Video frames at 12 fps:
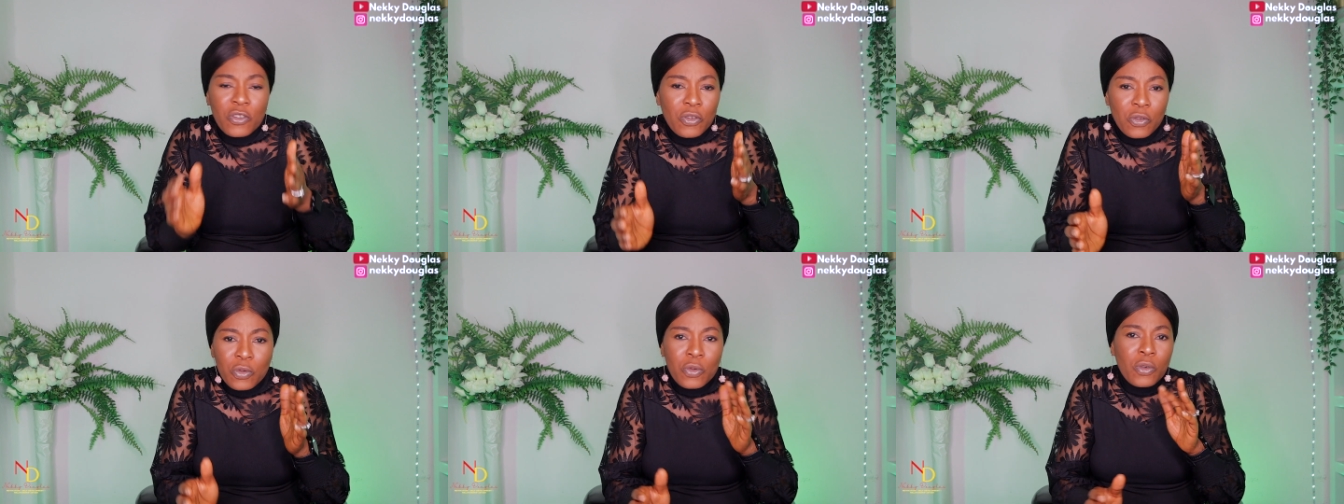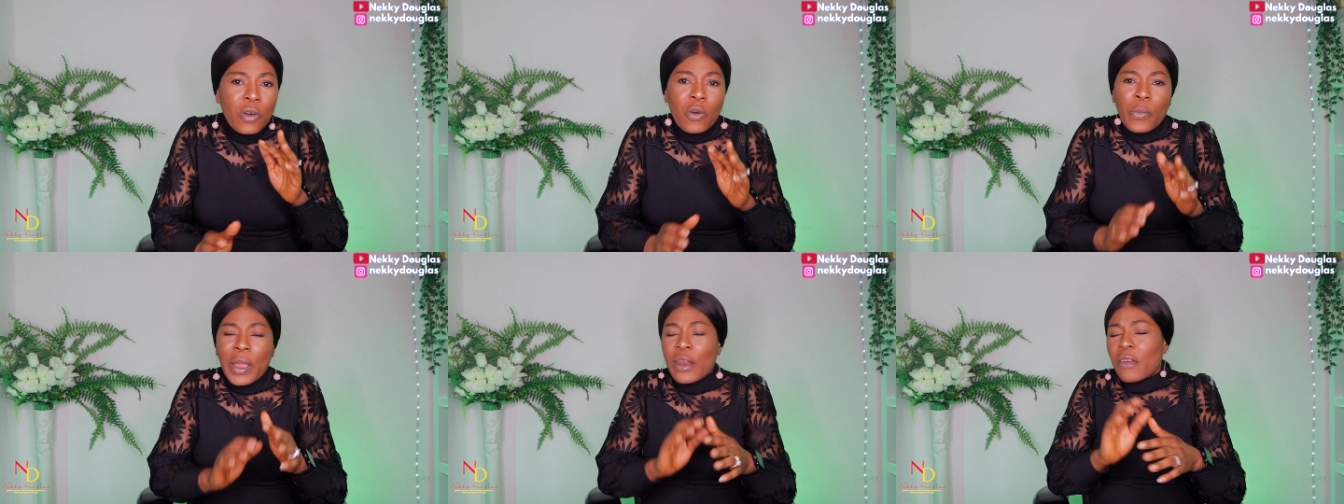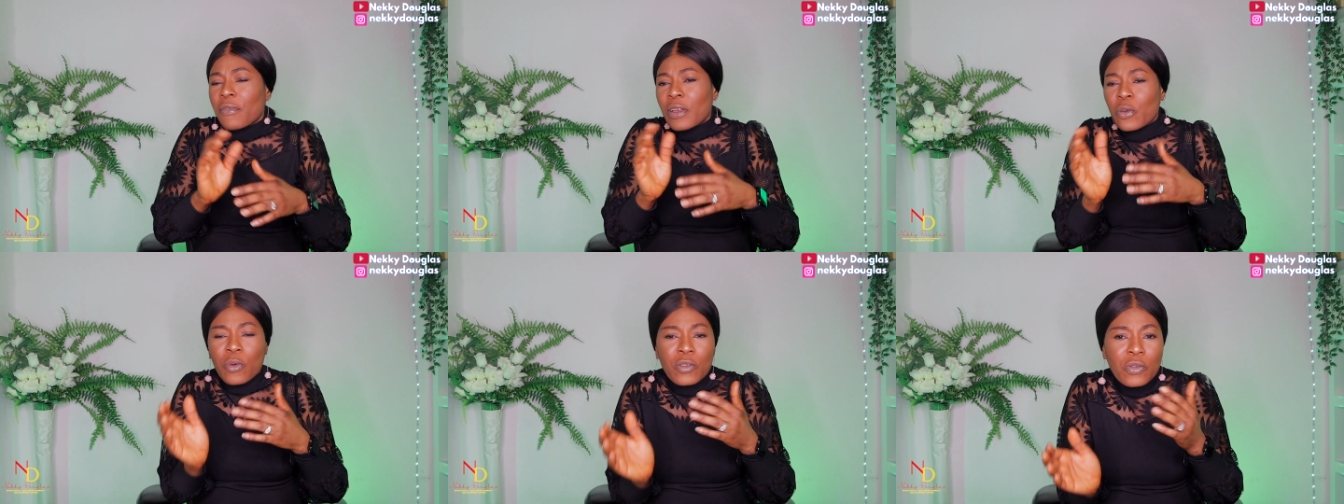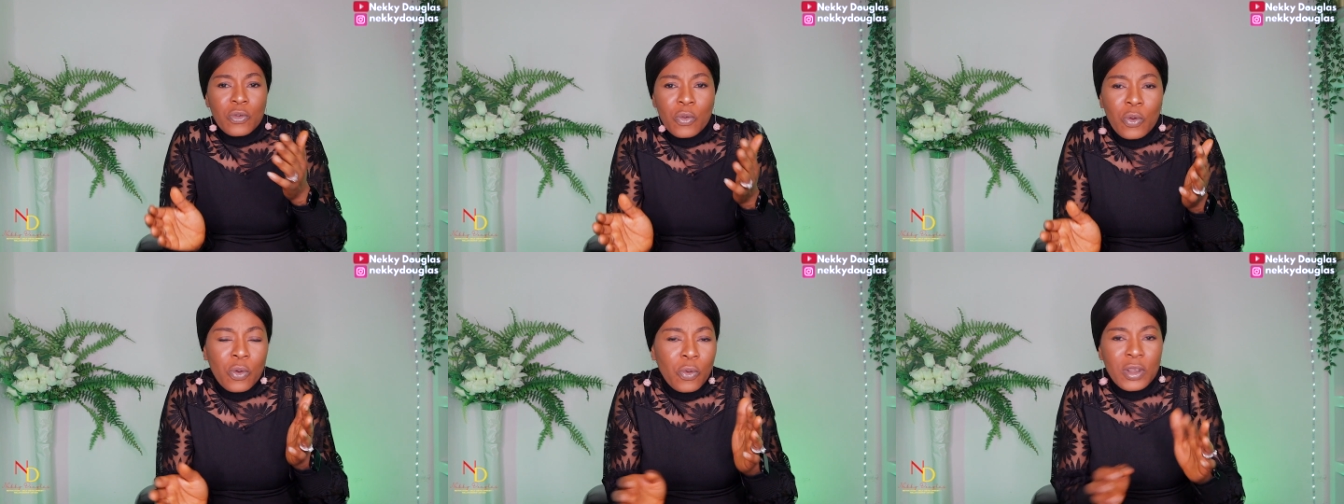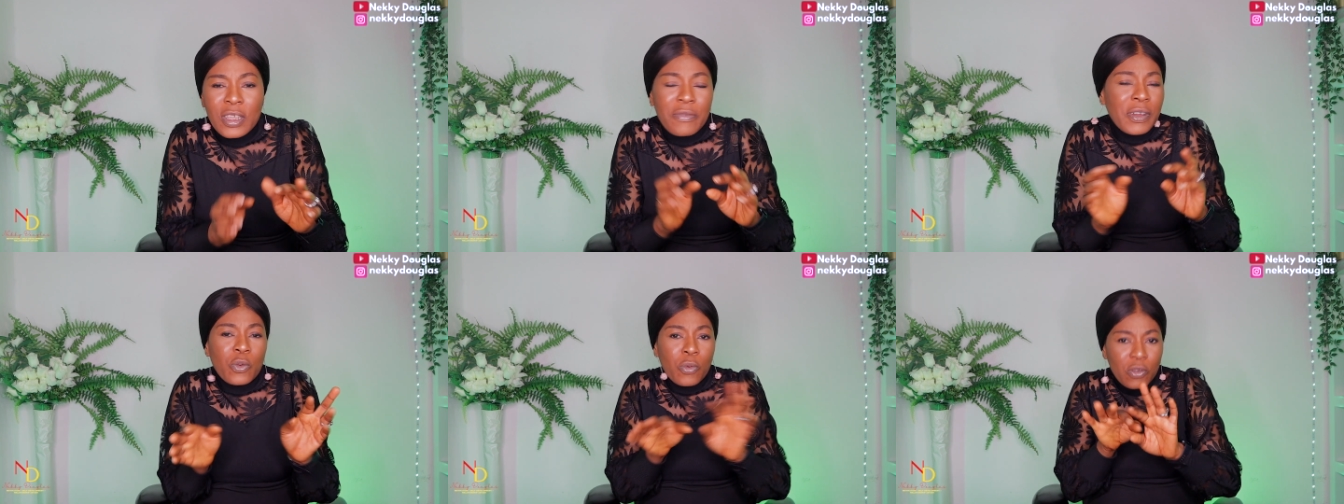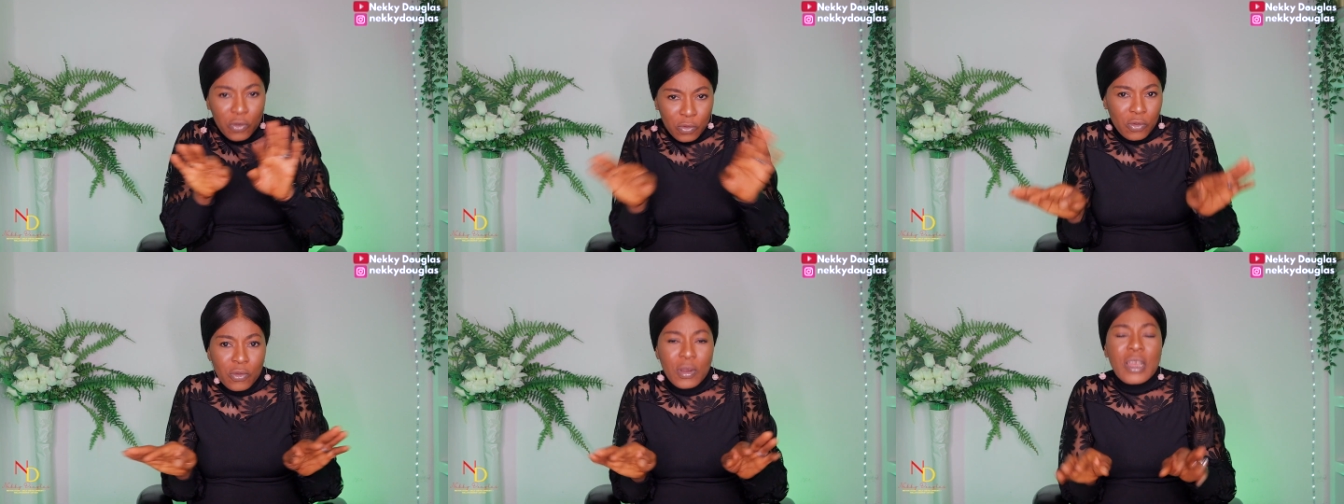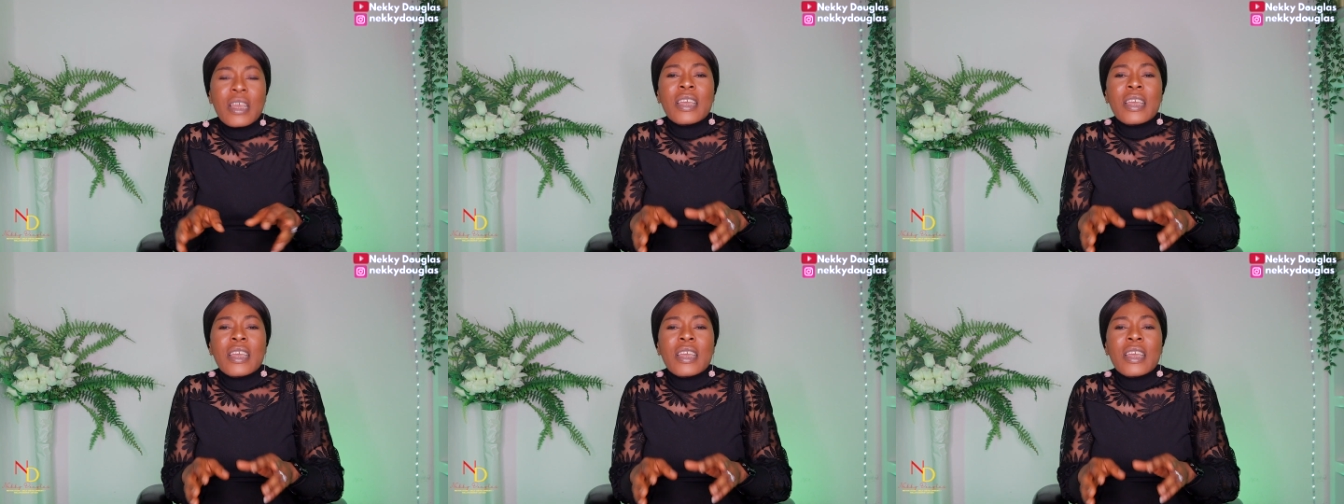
to do or wherever you want to go whatever you want to do